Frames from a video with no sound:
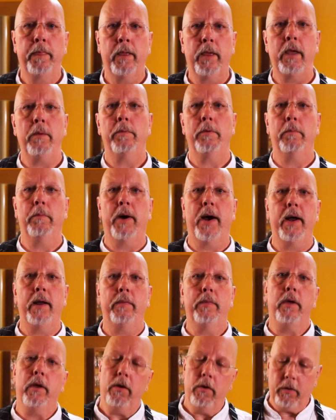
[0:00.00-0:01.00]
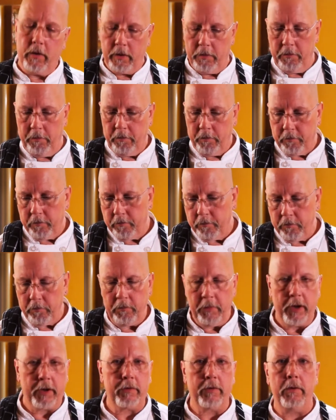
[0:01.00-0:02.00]
keep in mind that you can
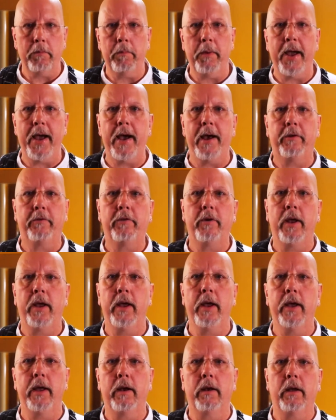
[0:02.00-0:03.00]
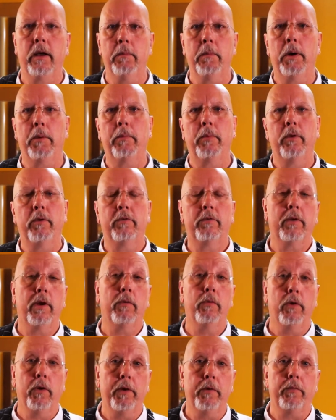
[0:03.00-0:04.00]
mix and match and come up with
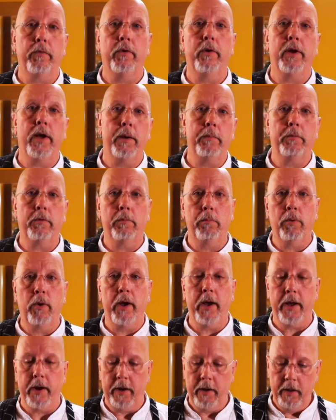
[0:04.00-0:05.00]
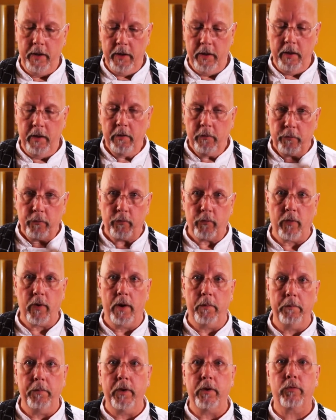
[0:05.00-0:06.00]
several different types of bread
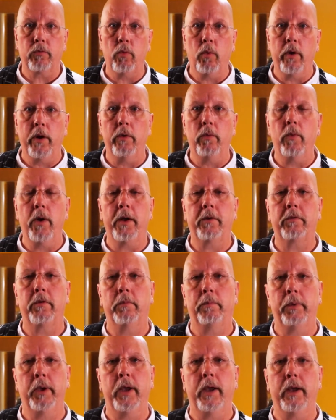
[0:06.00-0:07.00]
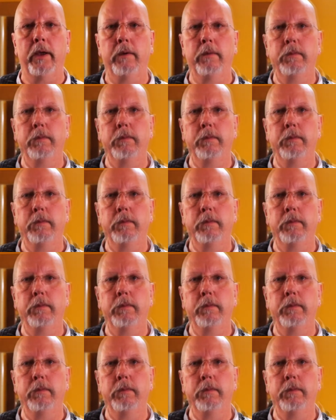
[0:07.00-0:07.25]
from this one recipe.